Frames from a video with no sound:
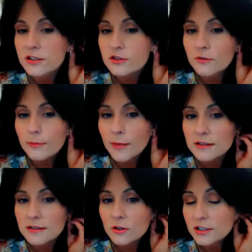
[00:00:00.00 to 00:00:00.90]
are from my
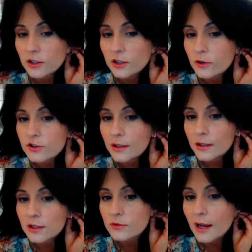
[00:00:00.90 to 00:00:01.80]
Dillards, or my
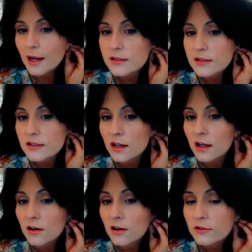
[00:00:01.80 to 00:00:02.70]
little diamond
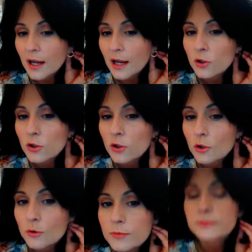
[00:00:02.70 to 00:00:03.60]
stud or diamond
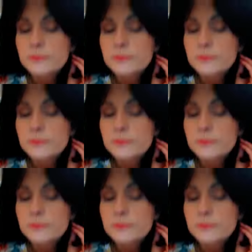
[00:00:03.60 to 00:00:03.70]
hoops.